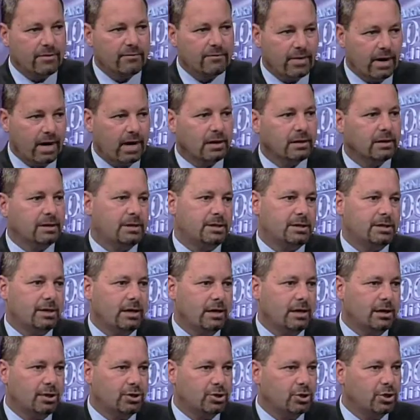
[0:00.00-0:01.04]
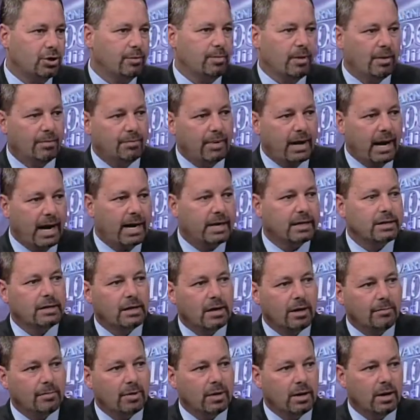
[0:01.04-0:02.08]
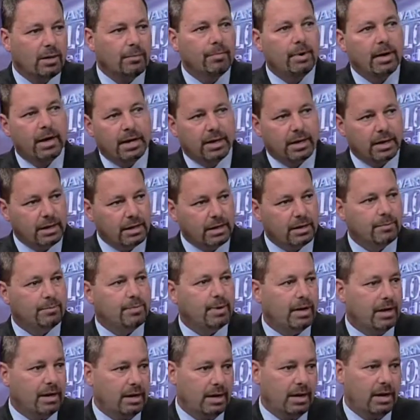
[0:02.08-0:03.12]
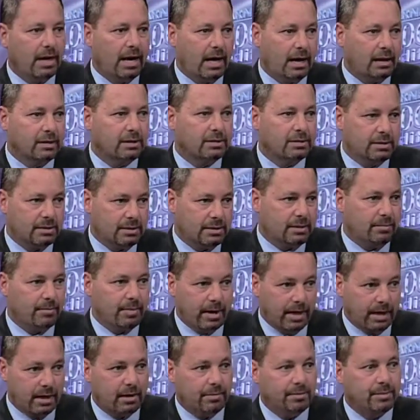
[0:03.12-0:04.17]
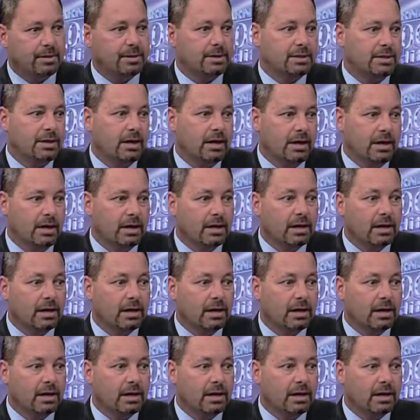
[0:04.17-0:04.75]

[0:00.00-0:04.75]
valid study should be backed up by an independent analysis to back up the study.